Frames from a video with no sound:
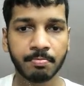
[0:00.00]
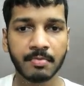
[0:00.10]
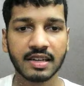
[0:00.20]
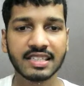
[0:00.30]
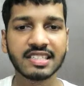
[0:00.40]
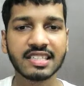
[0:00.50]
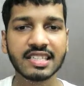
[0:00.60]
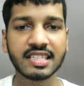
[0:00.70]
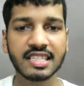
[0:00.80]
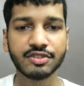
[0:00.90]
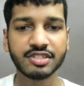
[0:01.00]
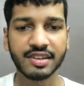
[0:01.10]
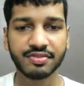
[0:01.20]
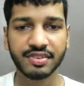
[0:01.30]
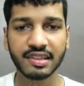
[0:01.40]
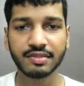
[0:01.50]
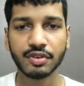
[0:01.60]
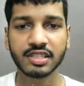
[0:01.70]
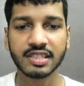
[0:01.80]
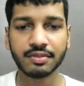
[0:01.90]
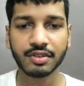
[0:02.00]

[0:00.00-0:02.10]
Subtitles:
There's a huge difference was there were